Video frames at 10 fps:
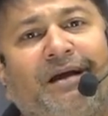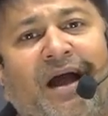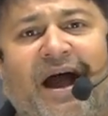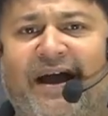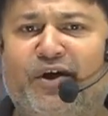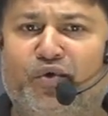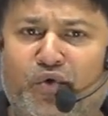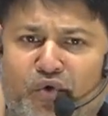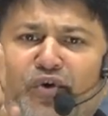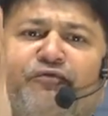And
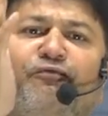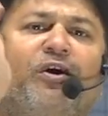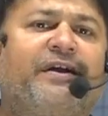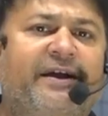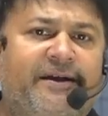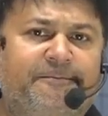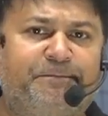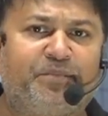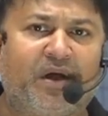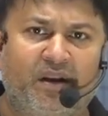don't forget,
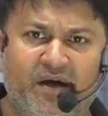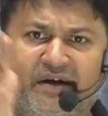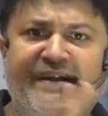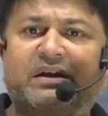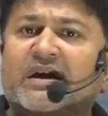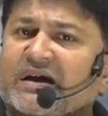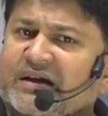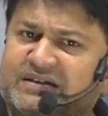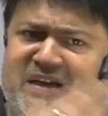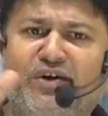learning
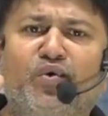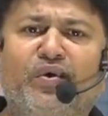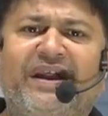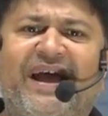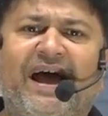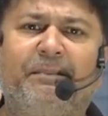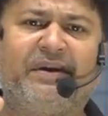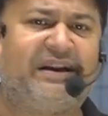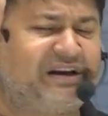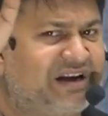doesn't only happen
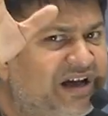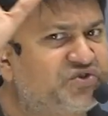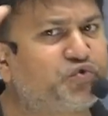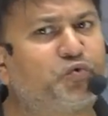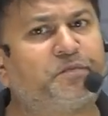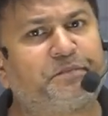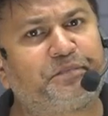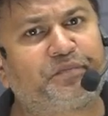in classroom.